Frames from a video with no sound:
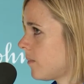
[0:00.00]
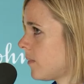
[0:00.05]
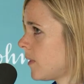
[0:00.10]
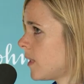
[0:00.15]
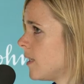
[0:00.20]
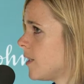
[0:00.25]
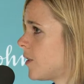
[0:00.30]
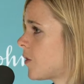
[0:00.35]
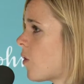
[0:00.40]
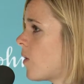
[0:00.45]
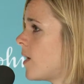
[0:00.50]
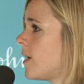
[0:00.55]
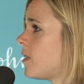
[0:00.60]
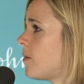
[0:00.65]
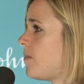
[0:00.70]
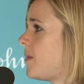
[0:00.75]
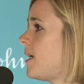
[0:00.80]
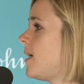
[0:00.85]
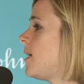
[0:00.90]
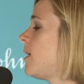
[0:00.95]
it's going to
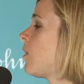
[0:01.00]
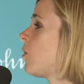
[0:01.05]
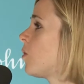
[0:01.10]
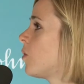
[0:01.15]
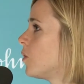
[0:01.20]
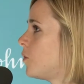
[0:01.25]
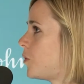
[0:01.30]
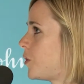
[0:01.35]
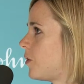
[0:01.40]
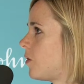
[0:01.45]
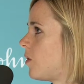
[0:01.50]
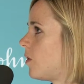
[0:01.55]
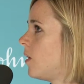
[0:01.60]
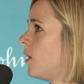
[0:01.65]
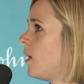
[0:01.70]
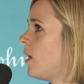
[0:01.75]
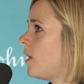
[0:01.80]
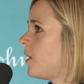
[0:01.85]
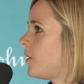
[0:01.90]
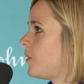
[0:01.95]
be crucial
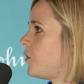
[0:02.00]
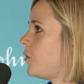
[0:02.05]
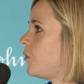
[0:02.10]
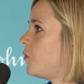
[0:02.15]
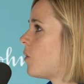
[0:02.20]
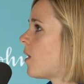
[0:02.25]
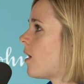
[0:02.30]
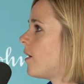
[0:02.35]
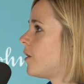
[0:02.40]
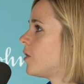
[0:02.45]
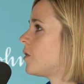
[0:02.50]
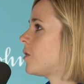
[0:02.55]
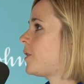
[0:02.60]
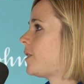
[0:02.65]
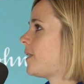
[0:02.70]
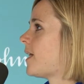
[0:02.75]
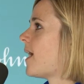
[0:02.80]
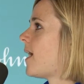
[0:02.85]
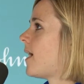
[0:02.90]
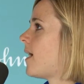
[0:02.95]
to
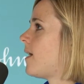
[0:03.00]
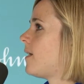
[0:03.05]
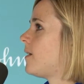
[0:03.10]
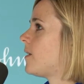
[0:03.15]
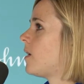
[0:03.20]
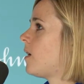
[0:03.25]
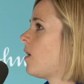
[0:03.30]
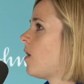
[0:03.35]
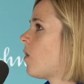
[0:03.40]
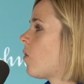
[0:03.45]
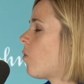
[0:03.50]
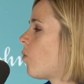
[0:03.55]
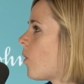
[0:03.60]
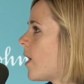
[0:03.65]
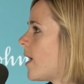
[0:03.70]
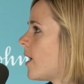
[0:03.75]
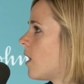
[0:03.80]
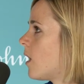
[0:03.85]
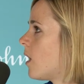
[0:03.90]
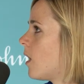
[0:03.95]
understand
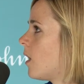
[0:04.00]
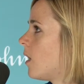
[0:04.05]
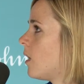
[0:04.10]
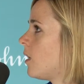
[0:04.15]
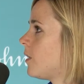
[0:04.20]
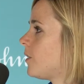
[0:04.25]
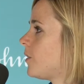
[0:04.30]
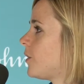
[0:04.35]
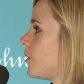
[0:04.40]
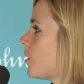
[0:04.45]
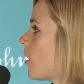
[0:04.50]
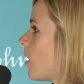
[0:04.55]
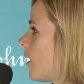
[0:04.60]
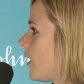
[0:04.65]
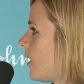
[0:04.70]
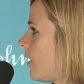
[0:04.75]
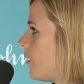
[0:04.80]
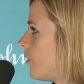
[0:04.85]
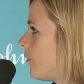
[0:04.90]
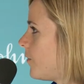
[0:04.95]
where to
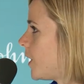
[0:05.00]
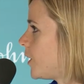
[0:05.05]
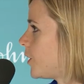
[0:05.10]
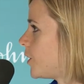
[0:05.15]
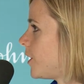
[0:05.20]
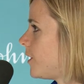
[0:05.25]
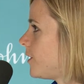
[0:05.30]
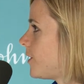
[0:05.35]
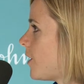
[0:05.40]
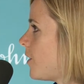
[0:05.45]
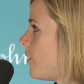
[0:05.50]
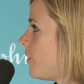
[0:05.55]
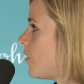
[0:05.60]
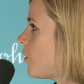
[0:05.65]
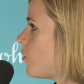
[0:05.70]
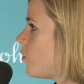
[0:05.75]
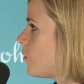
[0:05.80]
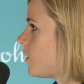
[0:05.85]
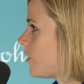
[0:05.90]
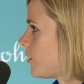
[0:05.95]
target interventions and
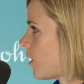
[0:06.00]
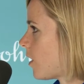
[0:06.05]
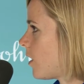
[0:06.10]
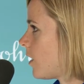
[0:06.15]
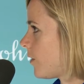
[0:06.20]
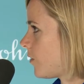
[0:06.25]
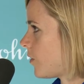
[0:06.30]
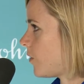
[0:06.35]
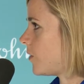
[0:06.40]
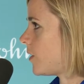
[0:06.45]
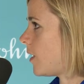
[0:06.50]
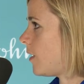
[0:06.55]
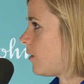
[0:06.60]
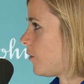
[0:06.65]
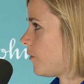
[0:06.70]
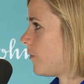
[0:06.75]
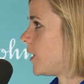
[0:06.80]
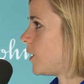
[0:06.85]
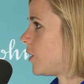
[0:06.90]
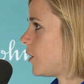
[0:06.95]
who to target those
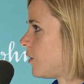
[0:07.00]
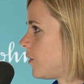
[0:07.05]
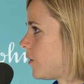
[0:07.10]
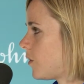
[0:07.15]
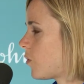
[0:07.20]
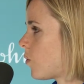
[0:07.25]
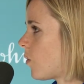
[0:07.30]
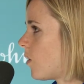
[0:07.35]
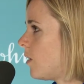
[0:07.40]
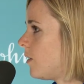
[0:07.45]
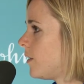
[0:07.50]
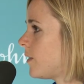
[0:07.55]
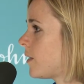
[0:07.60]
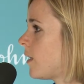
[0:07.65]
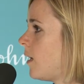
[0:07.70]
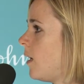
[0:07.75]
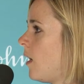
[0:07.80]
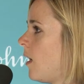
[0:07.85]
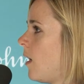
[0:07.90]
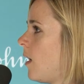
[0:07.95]
interventions towards.
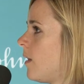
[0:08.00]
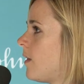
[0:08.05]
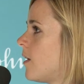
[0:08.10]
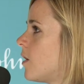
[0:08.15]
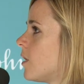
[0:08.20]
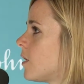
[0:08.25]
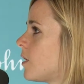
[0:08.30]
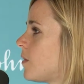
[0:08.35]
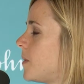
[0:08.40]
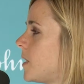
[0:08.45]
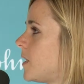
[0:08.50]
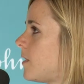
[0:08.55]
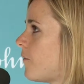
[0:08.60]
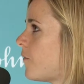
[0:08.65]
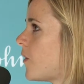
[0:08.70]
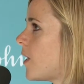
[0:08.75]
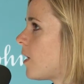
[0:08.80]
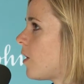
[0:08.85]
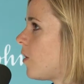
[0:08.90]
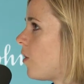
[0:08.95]
There are
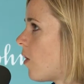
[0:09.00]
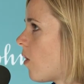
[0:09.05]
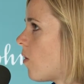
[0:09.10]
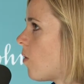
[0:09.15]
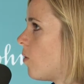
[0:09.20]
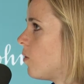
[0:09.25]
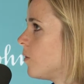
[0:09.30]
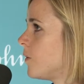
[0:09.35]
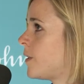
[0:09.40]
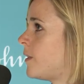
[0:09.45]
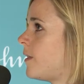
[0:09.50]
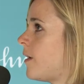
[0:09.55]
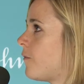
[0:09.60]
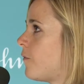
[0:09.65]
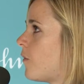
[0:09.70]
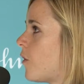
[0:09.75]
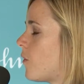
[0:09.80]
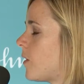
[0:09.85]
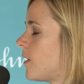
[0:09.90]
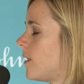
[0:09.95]
specific goals that
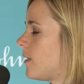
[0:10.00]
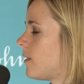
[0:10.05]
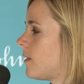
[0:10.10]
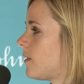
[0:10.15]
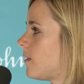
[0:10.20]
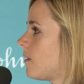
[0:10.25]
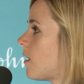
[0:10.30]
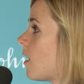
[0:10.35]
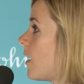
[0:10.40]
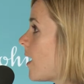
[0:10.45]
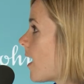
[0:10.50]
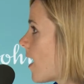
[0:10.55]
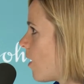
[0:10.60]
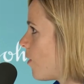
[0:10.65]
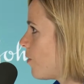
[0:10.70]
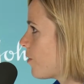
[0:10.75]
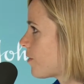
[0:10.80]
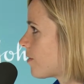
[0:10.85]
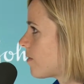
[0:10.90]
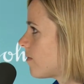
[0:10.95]
focus on
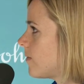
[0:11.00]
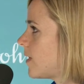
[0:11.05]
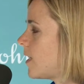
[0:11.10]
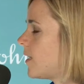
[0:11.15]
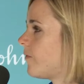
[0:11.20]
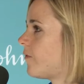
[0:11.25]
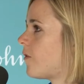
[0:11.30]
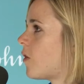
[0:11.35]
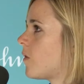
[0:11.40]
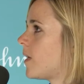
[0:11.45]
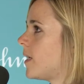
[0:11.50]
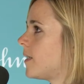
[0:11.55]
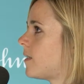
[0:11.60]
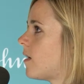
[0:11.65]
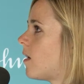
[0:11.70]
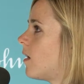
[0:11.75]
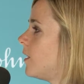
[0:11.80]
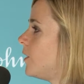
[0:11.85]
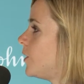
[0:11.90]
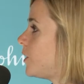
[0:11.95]
health, that focus
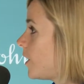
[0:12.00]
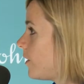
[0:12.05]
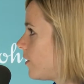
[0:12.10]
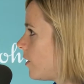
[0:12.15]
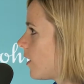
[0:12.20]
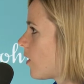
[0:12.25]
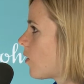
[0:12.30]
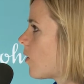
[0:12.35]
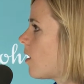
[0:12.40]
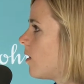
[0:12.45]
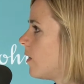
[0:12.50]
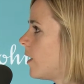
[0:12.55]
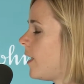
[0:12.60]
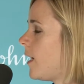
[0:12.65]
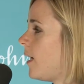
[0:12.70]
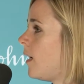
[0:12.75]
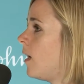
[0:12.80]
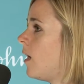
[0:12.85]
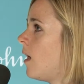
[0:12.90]
on gender equality,